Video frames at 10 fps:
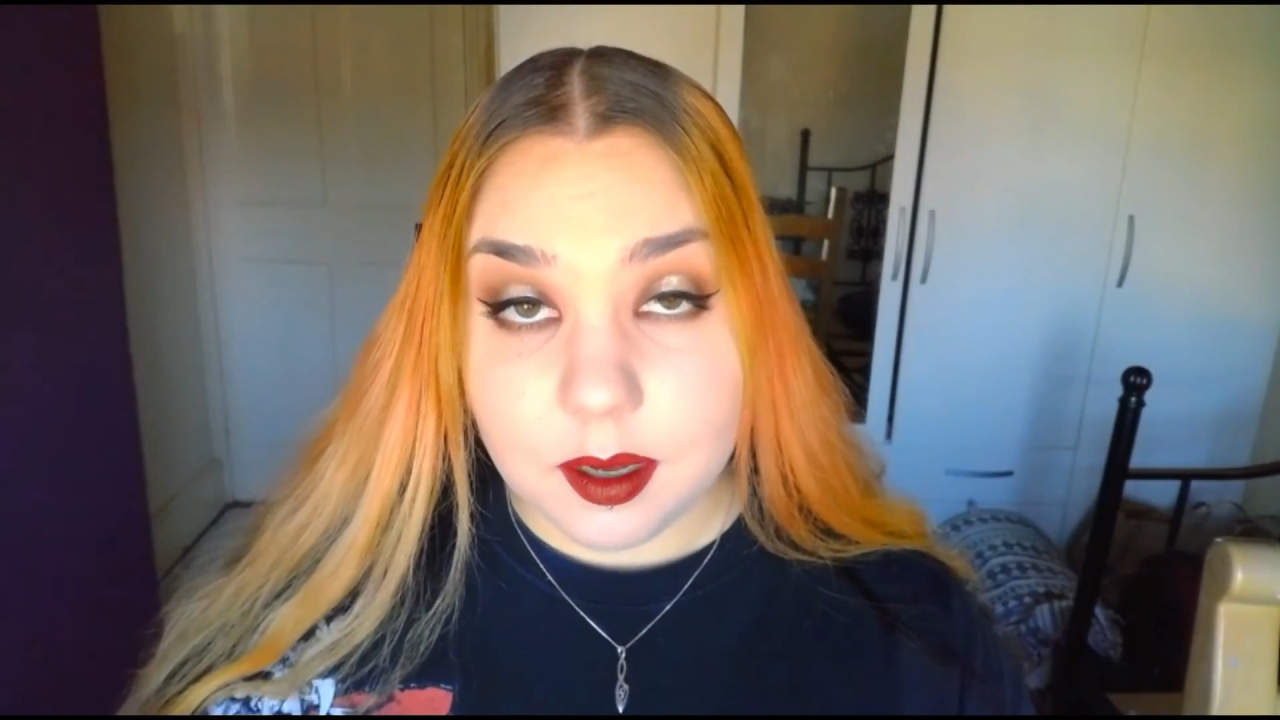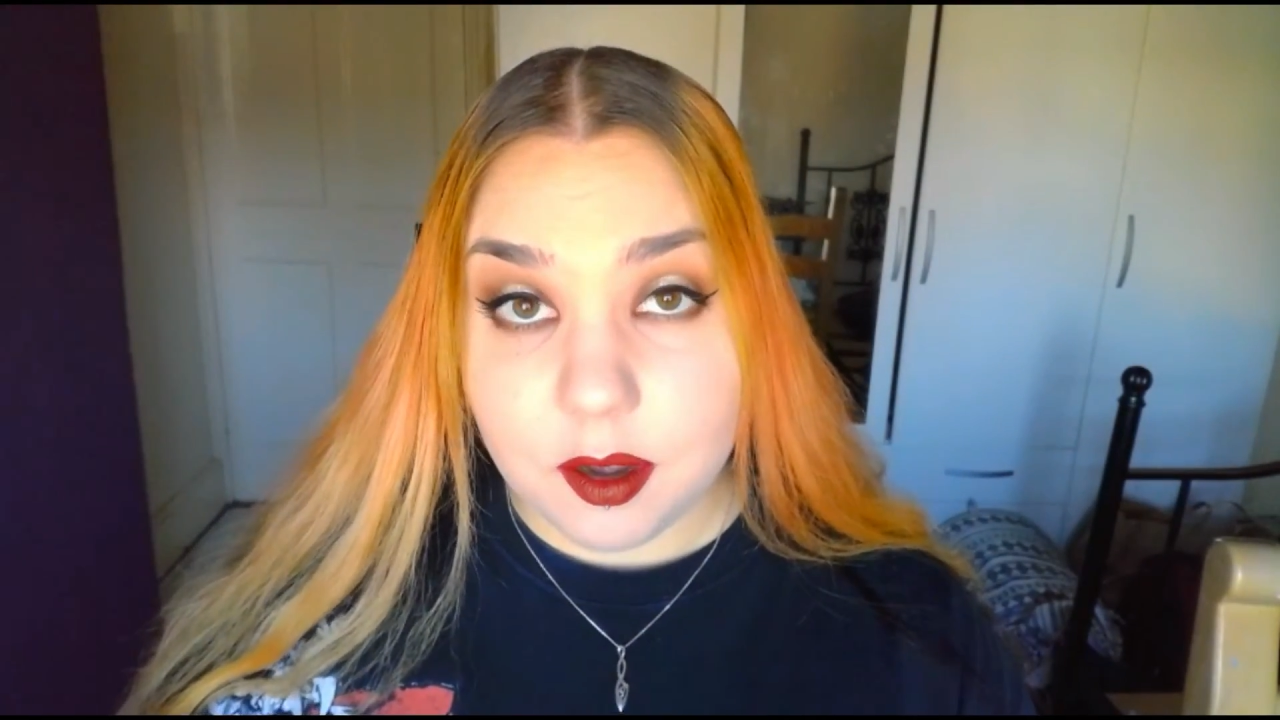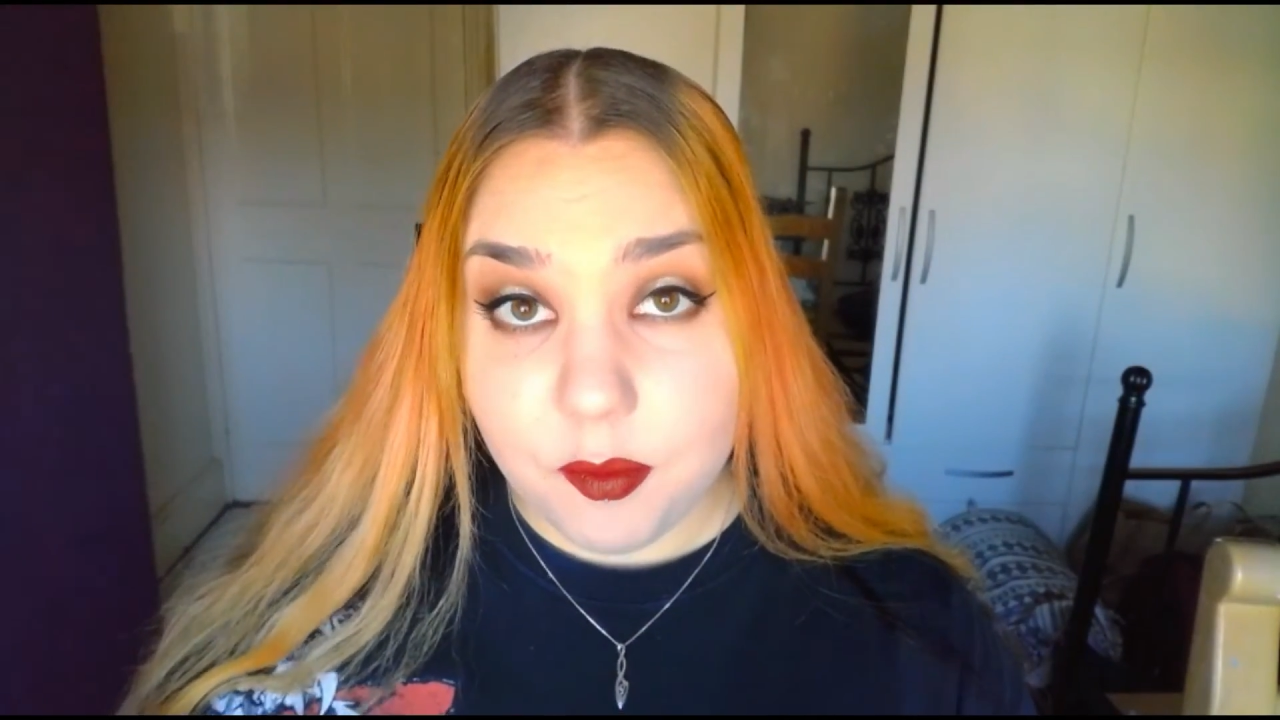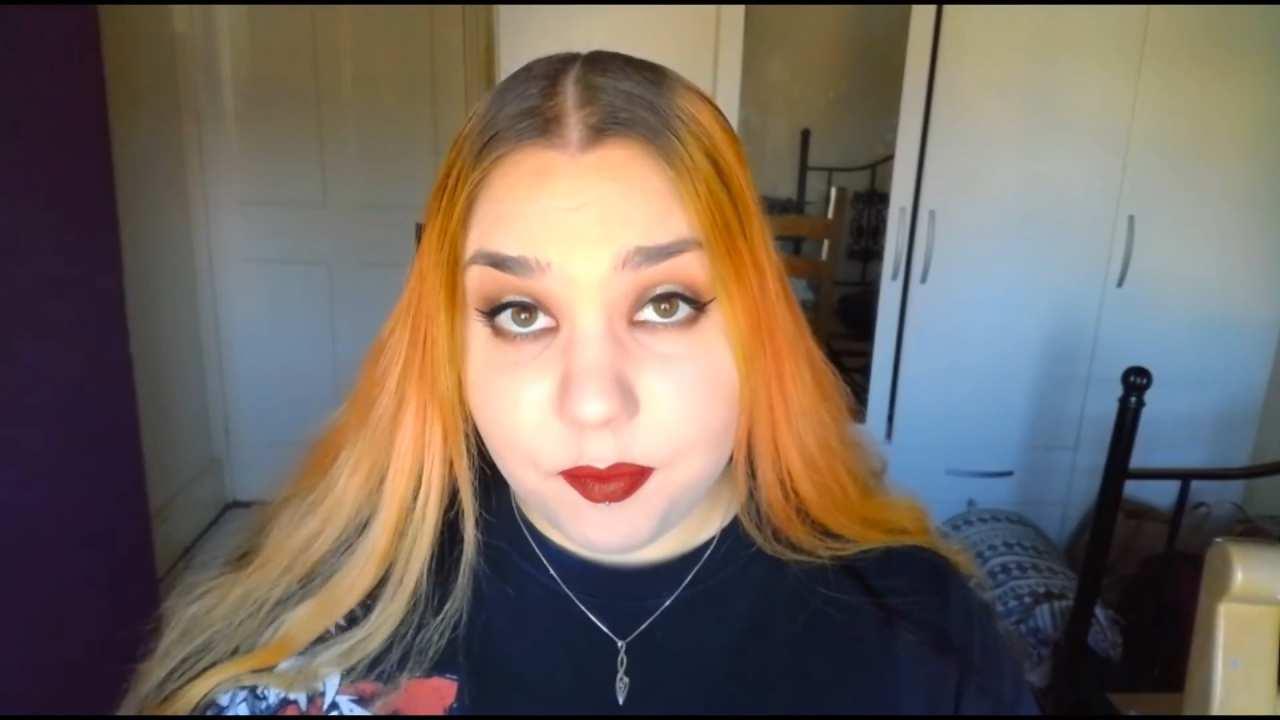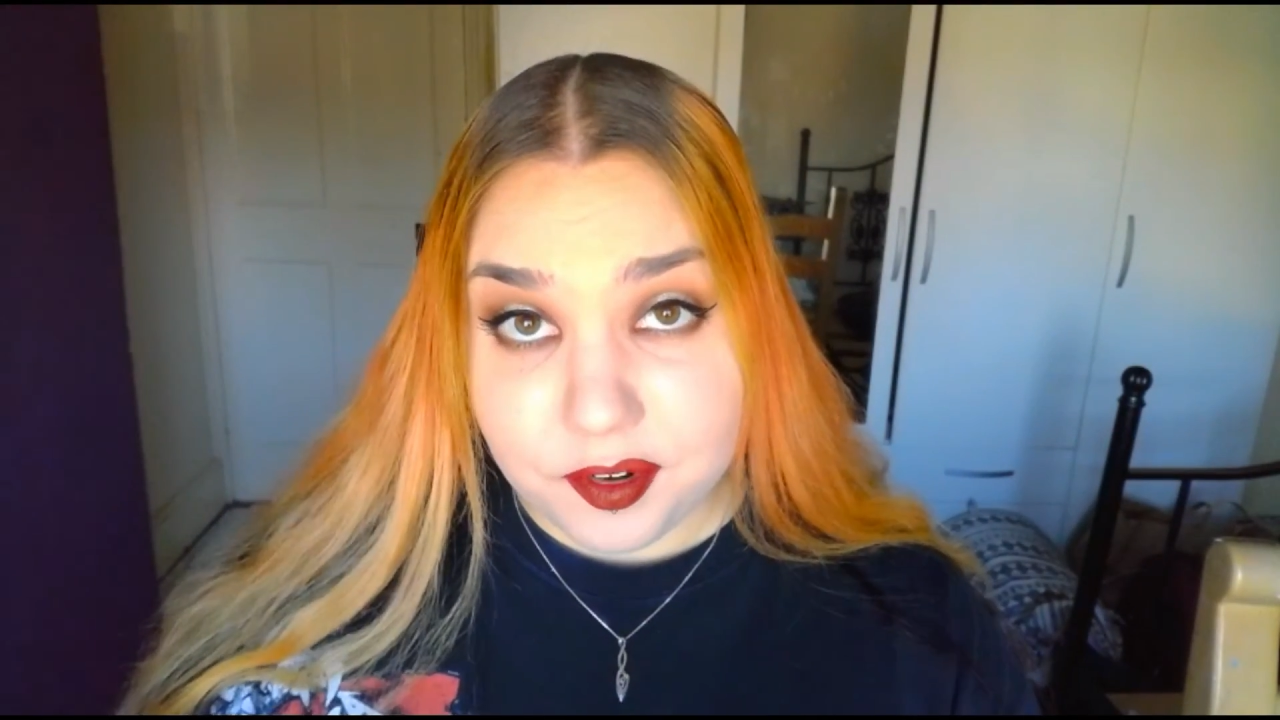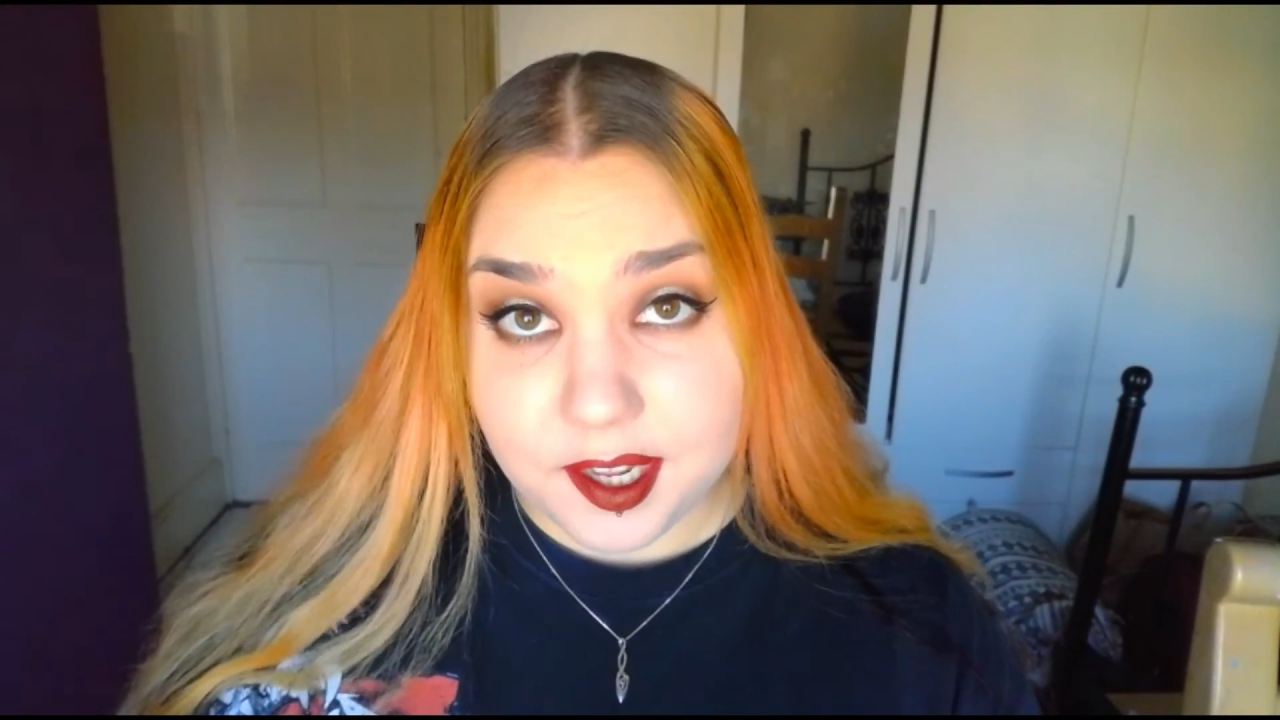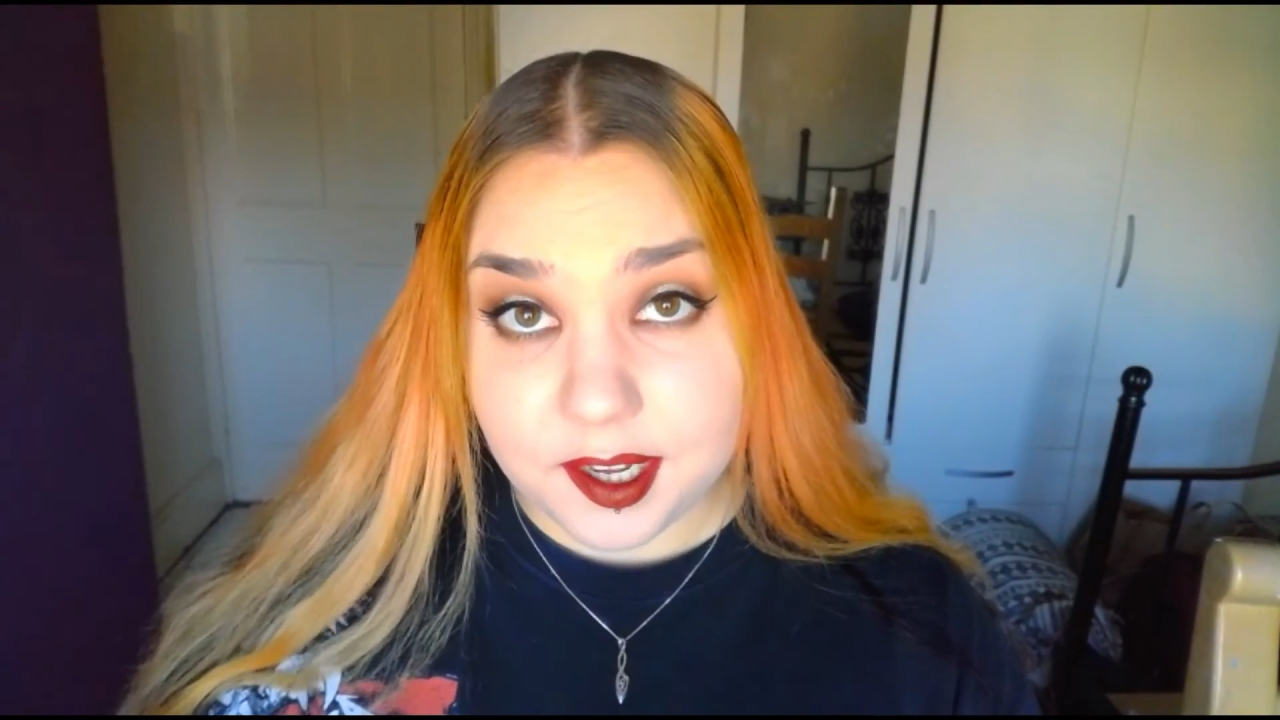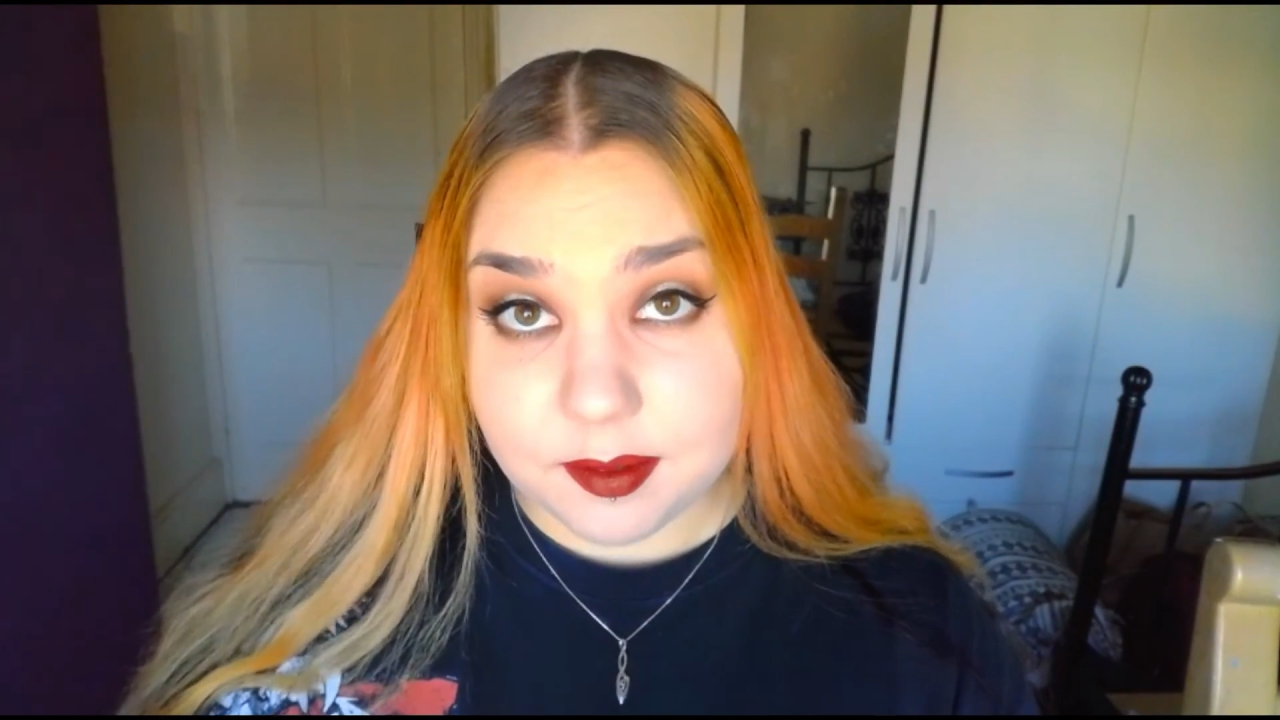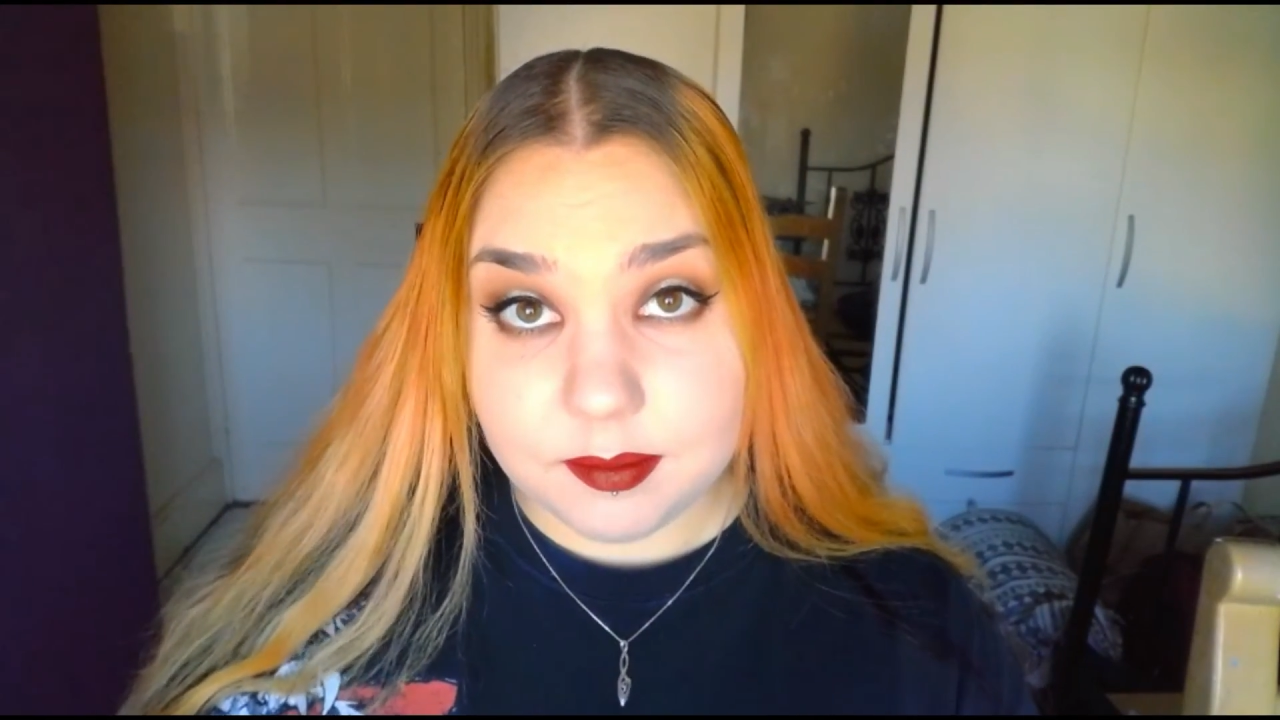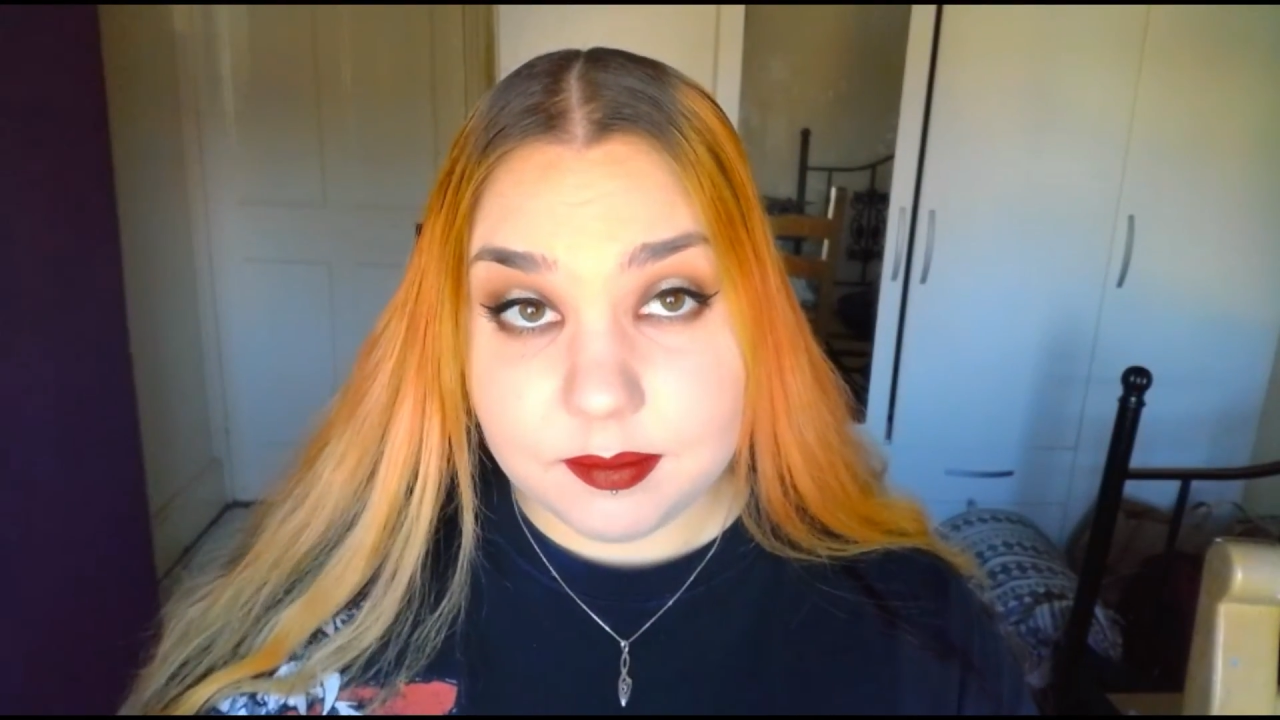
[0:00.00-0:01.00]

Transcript: hopefully.